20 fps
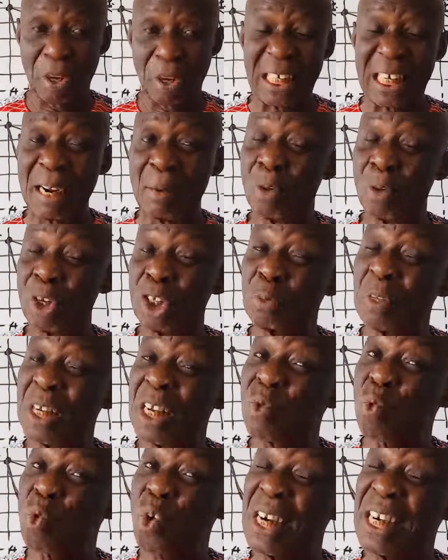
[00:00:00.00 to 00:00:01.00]
But they
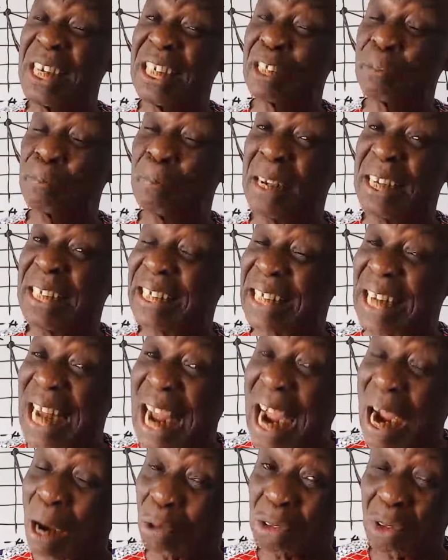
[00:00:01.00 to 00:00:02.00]
must be equally
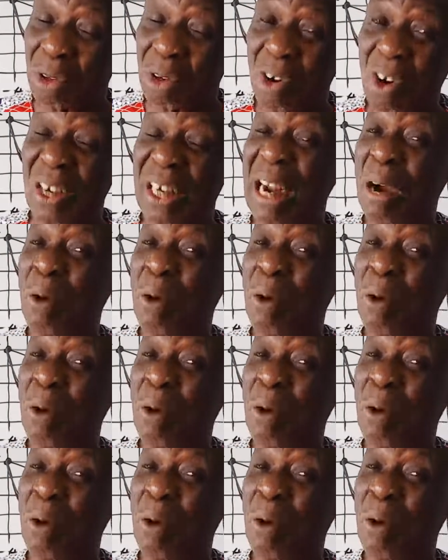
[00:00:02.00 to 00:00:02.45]
spaced out.